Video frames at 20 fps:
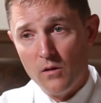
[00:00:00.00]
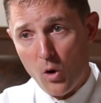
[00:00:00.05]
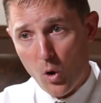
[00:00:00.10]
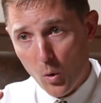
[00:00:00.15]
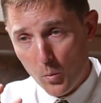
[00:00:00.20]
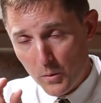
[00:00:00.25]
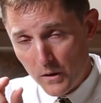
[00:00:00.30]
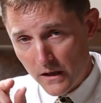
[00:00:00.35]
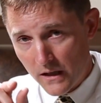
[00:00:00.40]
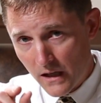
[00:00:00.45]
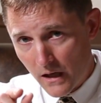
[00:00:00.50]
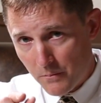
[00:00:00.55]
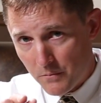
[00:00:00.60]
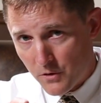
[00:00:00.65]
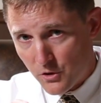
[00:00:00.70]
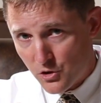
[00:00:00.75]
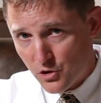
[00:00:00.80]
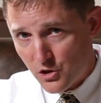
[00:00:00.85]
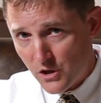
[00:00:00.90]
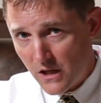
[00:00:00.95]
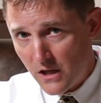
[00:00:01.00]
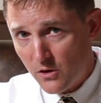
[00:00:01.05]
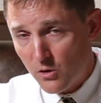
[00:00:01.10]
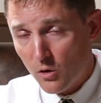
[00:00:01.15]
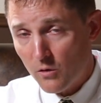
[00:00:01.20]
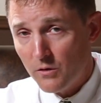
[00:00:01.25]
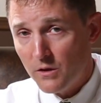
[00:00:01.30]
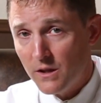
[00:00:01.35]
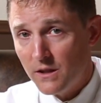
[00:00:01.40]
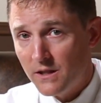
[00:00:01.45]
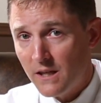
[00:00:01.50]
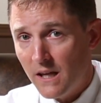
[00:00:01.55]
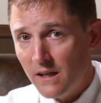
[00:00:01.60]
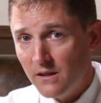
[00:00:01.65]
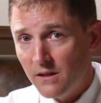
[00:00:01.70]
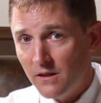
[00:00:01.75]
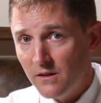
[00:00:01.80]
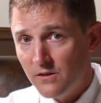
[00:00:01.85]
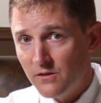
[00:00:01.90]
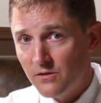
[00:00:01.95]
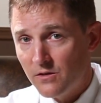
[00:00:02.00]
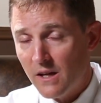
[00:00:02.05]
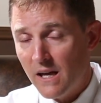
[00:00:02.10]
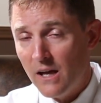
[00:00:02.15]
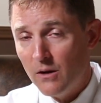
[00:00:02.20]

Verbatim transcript: opening up the sheath over the tendons